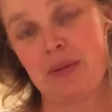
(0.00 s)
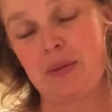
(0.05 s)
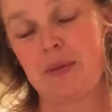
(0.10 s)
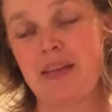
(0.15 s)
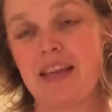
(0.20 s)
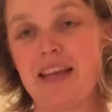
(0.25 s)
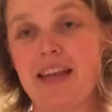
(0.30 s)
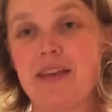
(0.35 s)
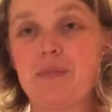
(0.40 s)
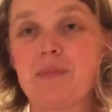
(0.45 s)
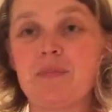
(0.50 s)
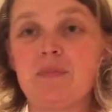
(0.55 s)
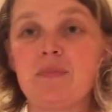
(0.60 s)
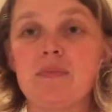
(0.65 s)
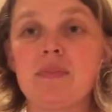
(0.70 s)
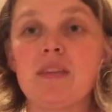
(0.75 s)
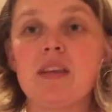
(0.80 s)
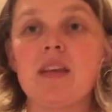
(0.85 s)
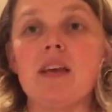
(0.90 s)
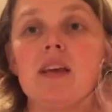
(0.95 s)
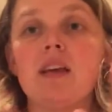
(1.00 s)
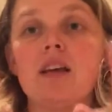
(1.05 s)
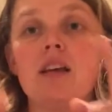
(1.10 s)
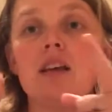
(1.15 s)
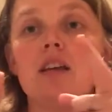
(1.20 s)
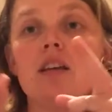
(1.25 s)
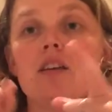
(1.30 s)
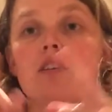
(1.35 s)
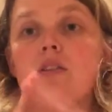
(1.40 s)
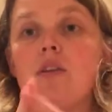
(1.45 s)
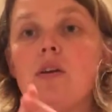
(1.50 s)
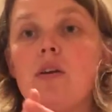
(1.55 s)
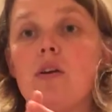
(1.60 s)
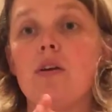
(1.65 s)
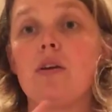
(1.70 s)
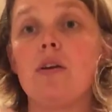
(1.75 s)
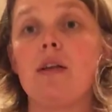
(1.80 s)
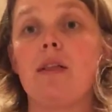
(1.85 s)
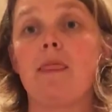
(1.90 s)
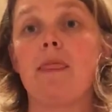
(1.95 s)
Okay? So
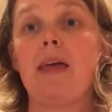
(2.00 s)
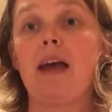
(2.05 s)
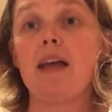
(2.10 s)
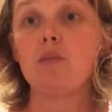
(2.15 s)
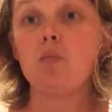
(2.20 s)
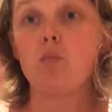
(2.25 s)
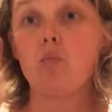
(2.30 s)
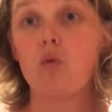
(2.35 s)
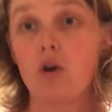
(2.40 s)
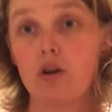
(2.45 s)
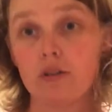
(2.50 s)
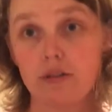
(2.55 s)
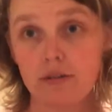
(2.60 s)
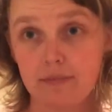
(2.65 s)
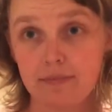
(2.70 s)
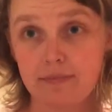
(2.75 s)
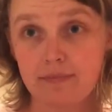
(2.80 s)
that's what.